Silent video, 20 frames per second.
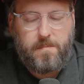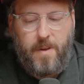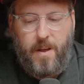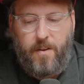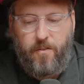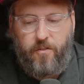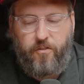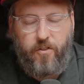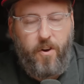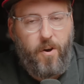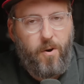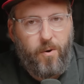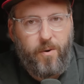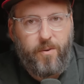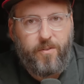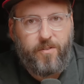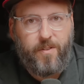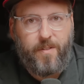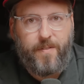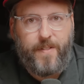and
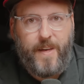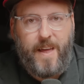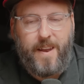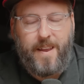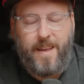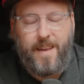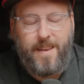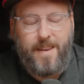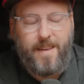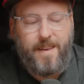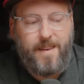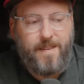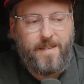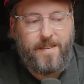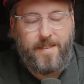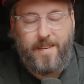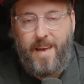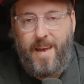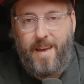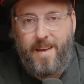shows that it is